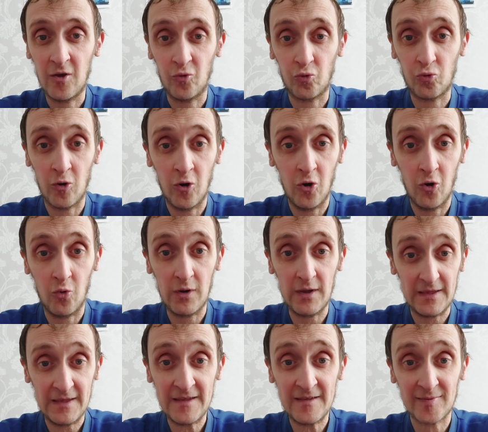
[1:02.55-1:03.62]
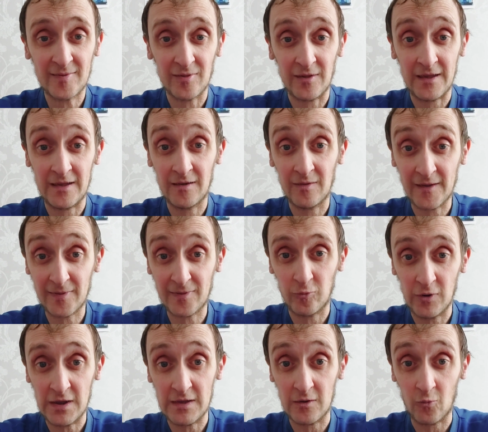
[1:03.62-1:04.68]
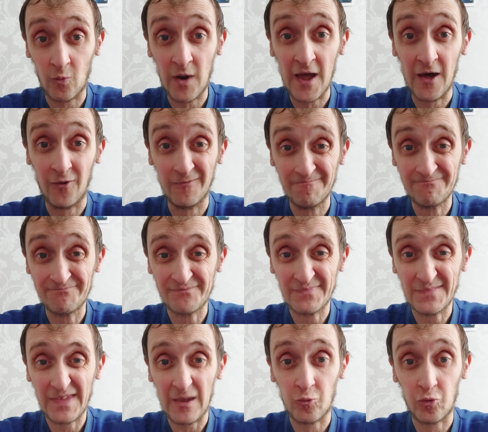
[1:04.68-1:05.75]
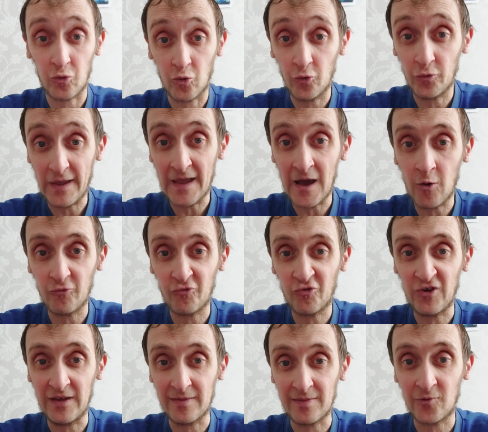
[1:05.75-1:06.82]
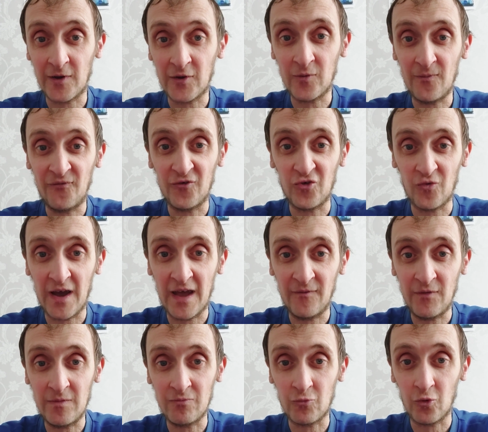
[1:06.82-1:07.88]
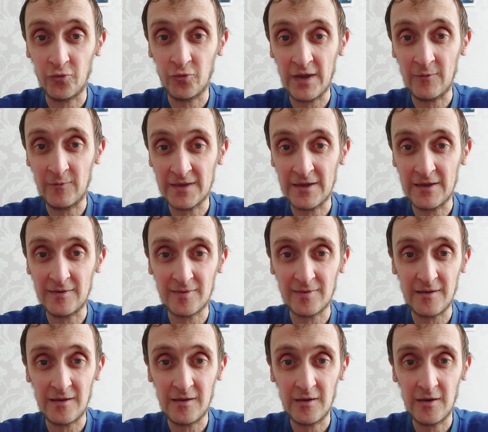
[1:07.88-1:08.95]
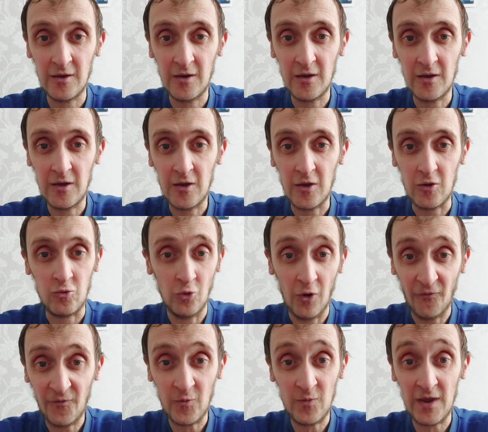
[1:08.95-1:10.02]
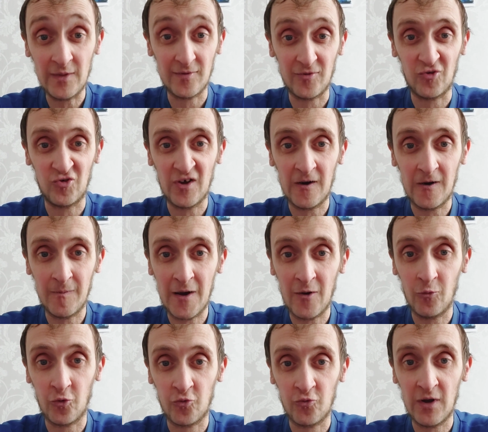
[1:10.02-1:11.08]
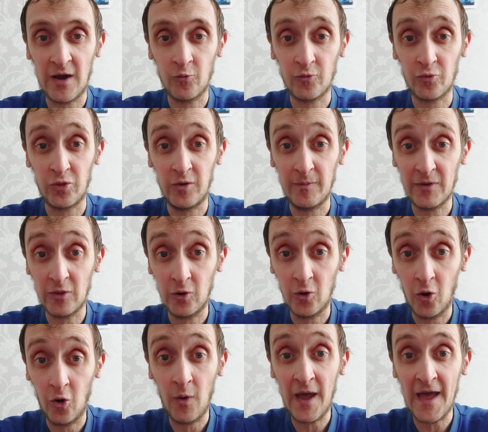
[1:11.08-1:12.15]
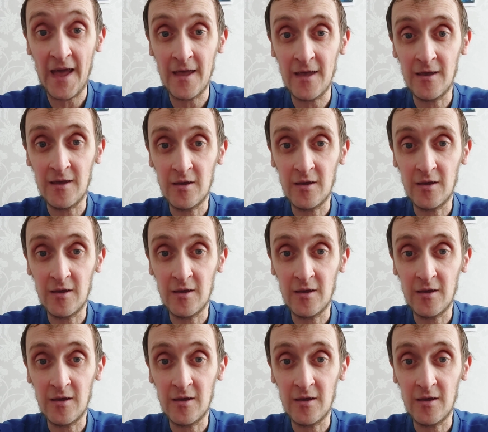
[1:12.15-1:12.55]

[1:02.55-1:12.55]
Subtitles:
So, Eastleigh, last week, well, it was a good day out. Cheers to Adam for driving, good day with Keisty. Nothing really to shout about, the ground was in the middle of nowhere.